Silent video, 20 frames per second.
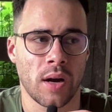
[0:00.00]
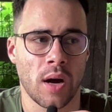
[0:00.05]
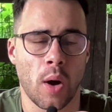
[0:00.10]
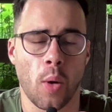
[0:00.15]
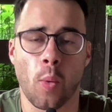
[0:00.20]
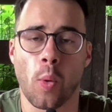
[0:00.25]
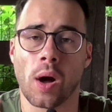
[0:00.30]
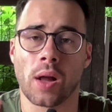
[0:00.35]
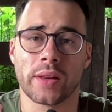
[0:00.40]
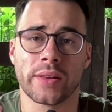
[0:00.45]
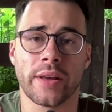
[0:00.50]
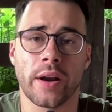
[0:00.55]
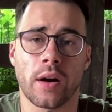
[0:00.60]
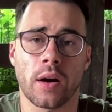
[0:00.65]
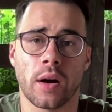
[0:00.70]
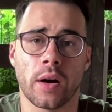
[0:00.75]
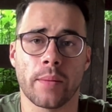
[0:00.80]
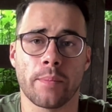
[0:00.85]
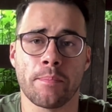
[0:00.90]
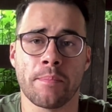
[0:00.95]
there
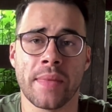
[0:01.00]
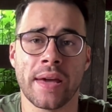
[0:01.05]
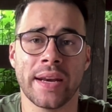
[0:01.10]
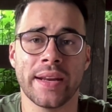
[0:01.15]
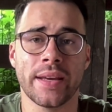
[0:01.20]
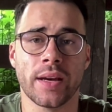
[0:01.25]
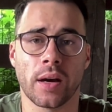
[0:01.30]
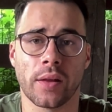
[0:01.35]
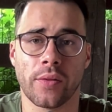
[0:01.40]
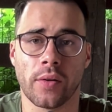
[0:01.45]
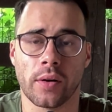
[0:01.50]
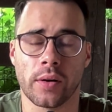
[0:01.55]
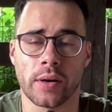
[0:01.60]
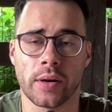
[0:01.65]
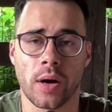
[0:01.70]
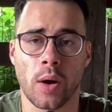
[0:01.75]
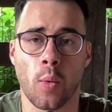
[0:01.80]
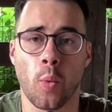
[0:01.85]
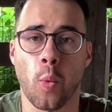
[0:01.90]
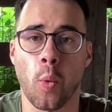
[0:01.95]
are many other
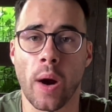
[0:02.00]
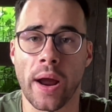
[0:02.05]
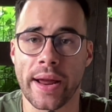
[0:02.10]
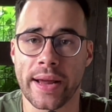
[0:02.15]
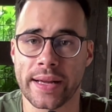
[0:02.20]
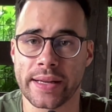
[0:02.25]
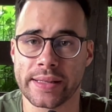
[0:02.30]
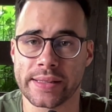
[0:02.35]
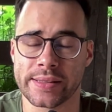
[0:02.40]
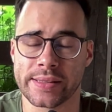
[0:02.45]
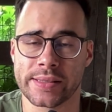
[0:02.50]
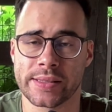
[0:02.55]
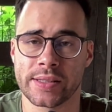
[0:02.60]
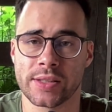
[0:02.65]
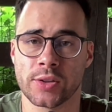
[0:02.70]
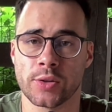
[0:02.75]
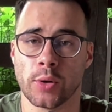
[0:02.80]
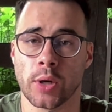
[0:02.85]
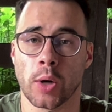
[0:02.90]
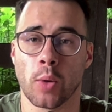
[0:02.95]
ways
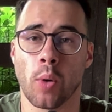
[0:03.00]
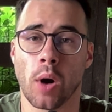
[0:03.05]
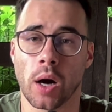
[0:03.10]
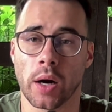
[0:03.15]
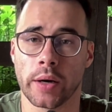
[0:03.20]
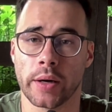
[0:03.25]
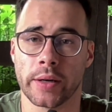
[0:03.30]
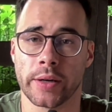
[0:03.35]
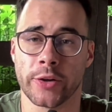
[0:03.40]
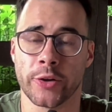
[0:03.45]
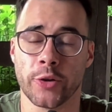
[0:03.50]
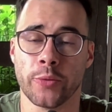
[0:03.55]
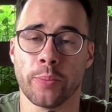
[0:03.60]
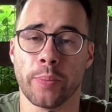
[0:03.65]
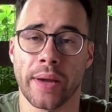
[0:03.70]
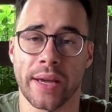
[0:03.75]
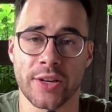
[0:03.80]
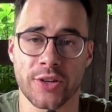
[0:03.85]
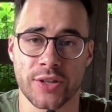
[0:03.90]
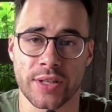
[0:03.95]
to acquire new
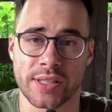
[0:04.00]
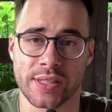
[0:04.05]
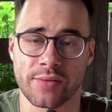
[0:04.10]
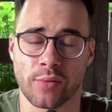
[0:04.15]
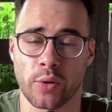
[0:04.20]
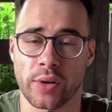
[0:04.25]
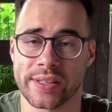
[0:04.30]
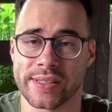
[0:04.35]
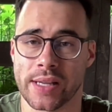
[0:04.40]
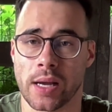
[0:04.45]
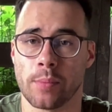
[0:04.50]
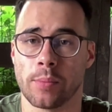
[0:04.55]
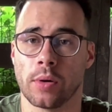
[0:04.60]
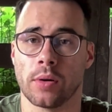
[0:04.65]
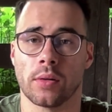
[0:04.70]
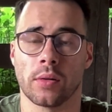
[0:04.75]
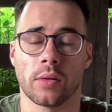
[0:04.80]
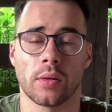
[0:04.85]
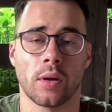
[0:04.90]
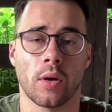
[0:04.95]
patients. For
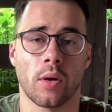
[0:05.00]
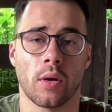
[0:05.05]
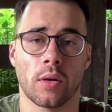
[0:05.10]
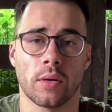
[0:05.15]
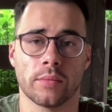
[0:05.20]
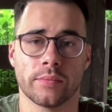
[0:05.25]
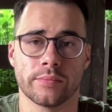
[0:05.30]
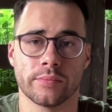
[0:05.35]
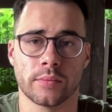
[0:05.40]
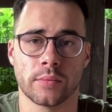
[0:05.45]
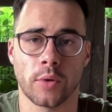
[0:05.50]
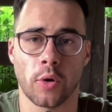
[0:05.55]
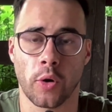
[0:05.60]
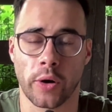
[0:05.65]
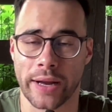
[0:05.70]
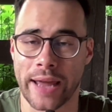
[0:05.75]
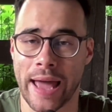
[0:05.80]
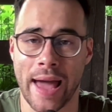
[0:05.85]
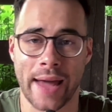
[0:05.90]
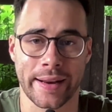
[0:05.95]
example,
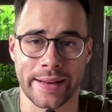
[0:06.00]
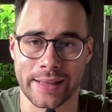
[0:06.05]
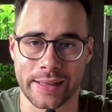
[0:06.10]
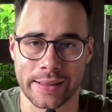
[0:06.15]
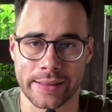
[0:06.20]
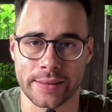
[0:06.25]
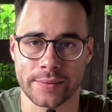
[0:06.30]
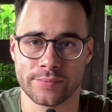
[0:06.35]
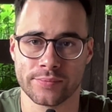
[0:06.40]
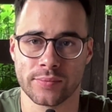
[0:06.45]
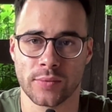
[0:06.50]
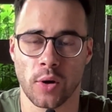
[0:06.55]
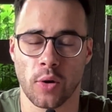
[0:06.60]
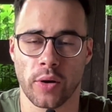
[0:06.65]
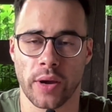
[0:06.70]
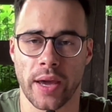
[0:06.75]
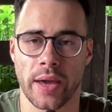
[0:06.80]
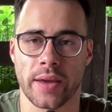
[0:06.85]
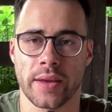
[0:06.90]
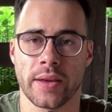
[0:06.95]
organically,
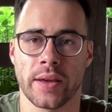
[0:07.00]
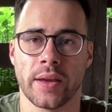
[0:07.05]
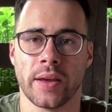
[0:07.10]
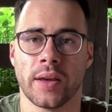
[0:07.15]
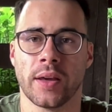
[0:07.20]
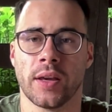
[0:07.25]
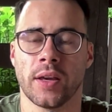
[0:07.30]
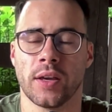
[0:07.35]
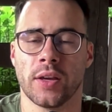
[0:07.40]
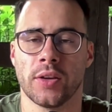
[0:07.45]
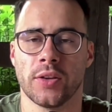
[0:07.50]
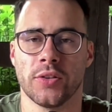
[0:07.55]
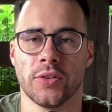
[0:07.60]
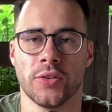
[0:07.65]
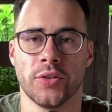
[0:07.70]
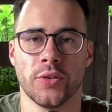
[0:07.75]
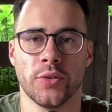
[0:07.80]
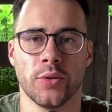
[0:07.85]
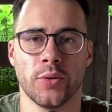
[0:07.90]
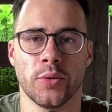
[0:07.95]
okay?
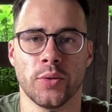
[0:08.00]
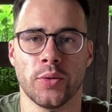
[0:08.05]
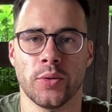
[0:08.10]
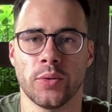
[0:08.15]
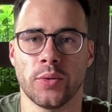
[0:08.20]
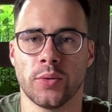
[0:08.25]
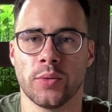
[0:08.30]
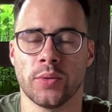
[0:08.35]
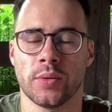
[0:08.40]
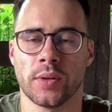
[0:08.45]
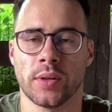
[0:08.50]
You